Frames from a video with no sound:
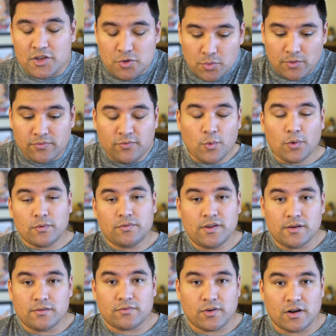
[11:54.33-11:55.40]
and you were four
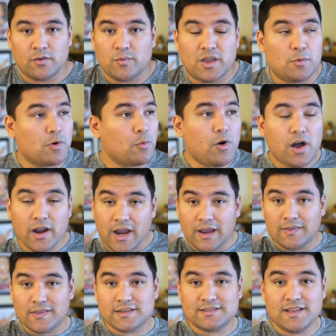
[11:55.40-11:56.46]
feet in front of me. We're walking
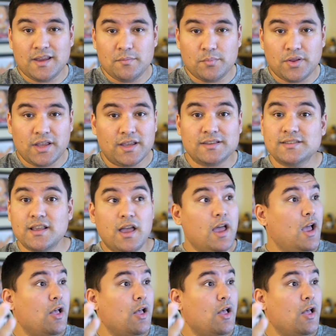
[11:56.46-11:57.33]
in the same place.